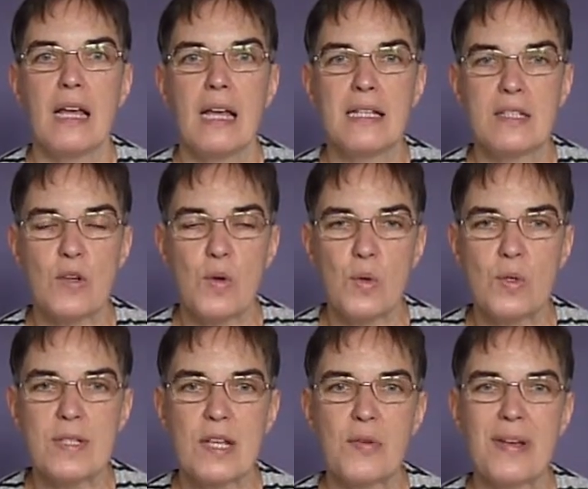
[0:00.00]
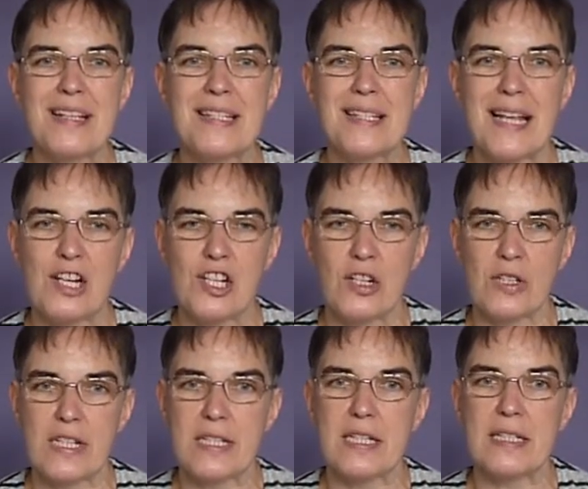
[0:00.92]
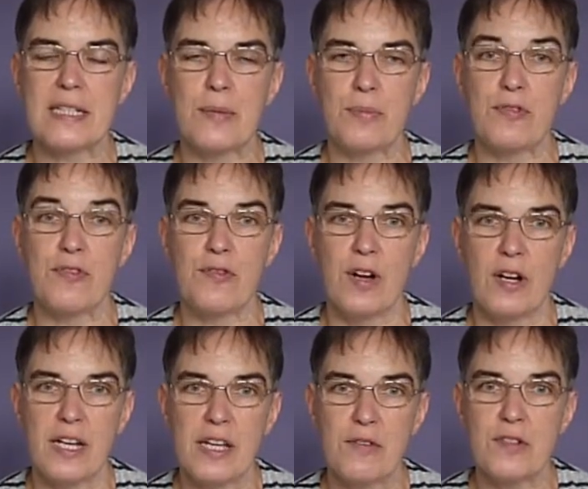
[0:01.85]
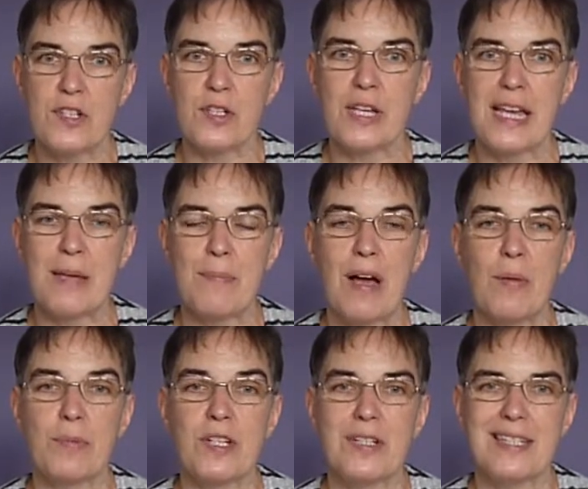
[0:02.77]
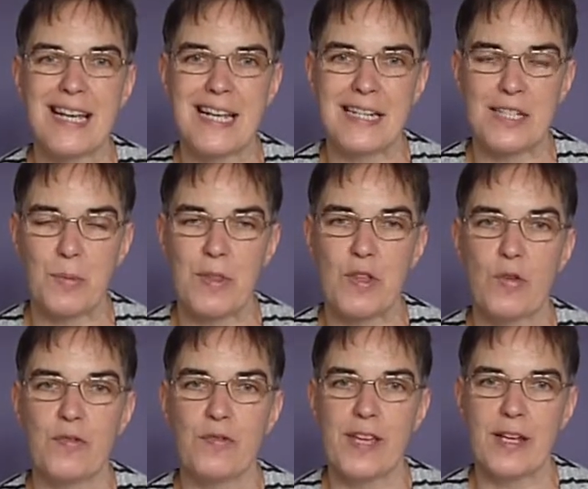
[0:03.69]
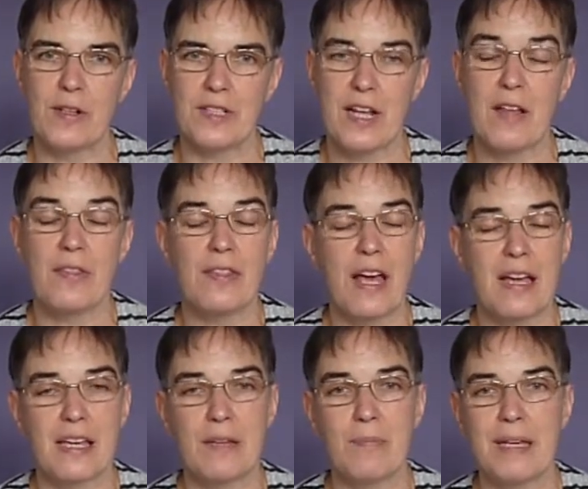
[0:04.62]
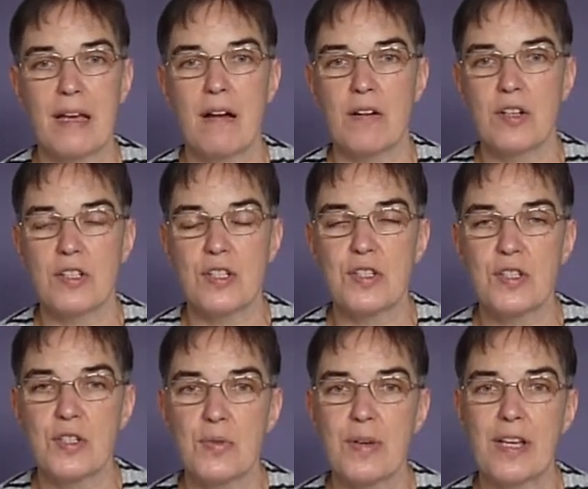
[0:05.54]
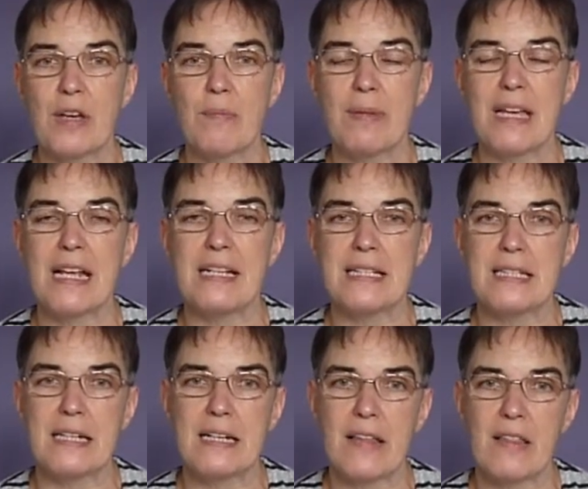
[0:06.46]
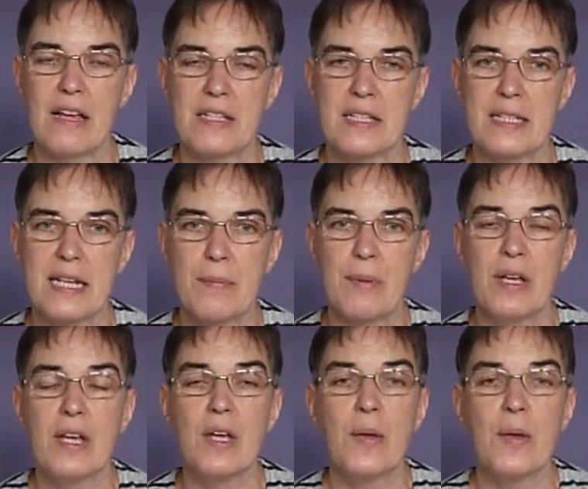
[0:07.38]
It's also essential, this is tip 5, to keep up to date with your field, and that can be hard to do. It can be easy to let that slip.